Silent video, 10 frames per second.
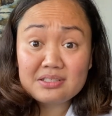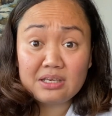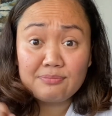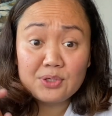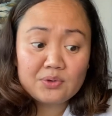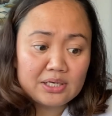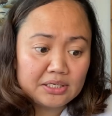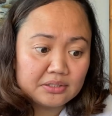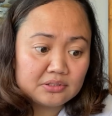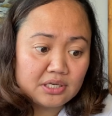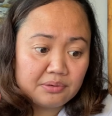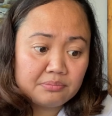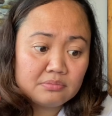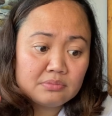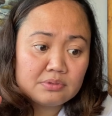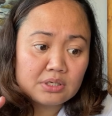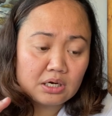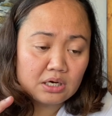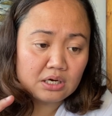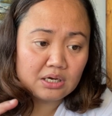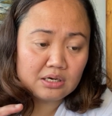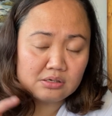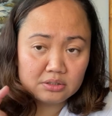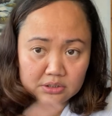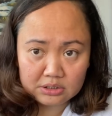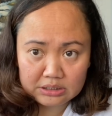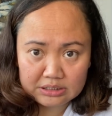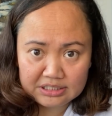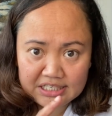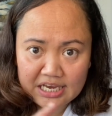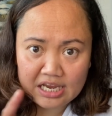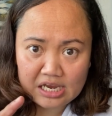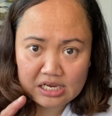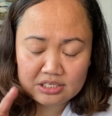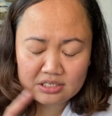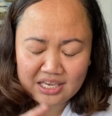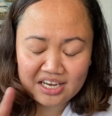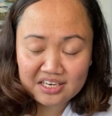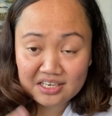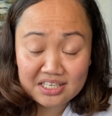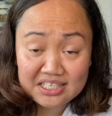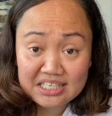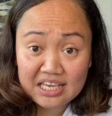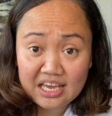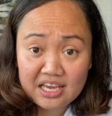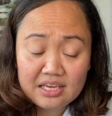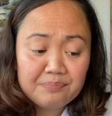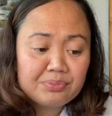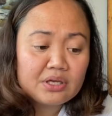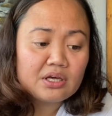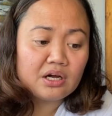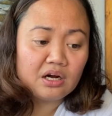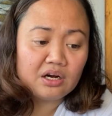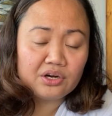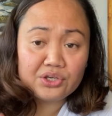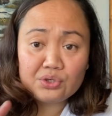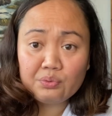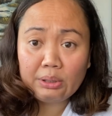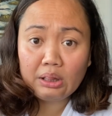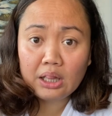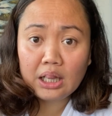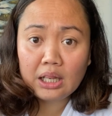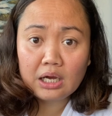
If you click them on canada.ca, you will